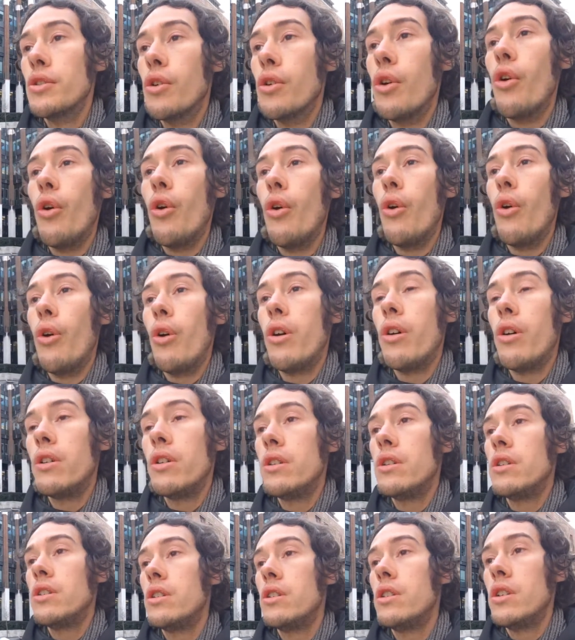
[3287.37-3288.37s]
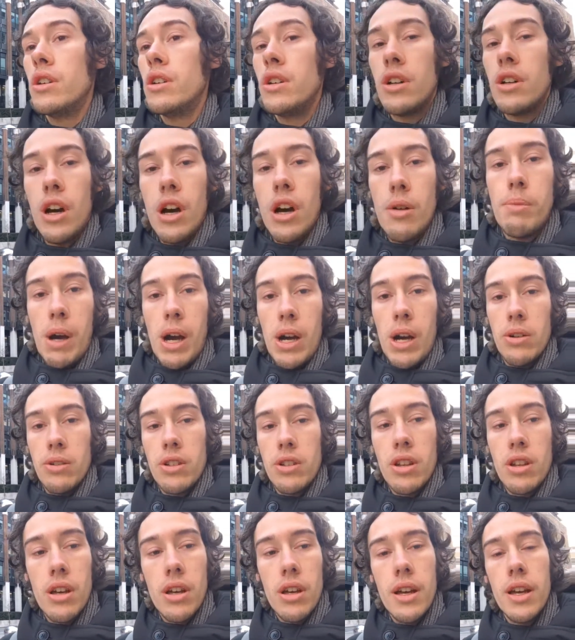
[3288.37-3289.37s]
Or
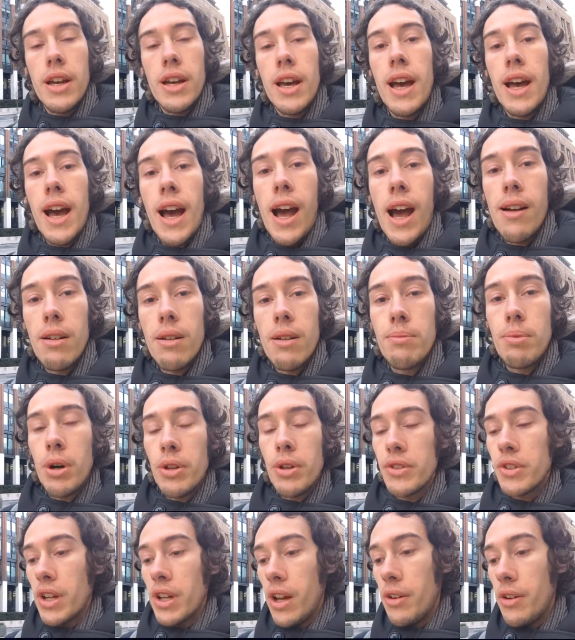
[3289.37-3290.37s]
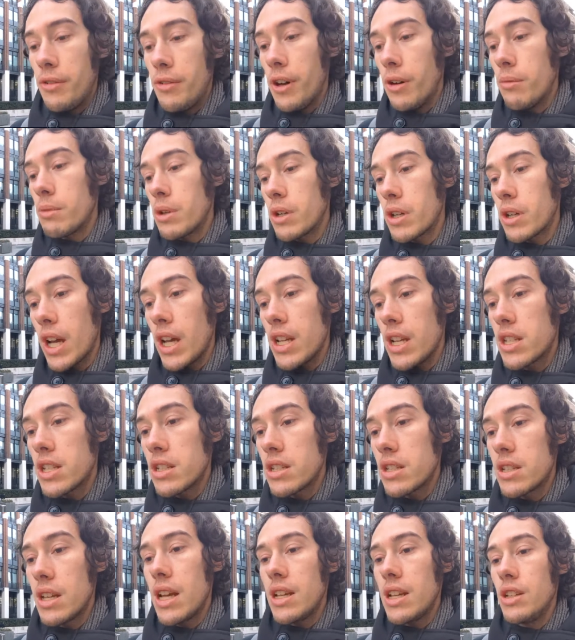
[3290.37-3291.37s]
about Harry Potter and film
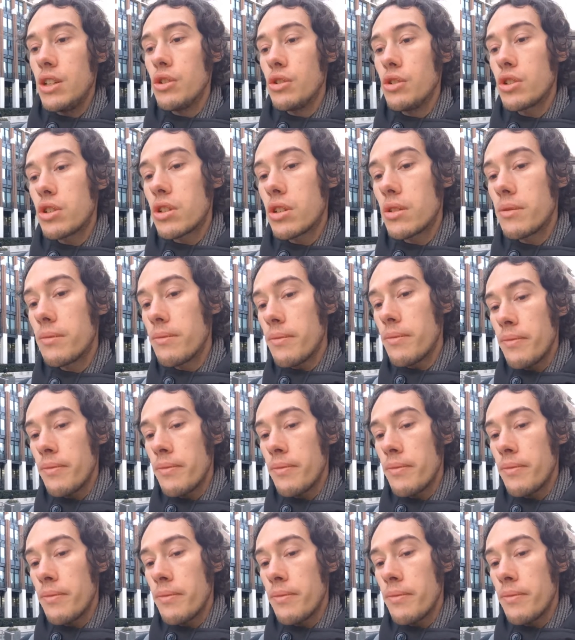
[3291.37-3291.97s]
locations they used?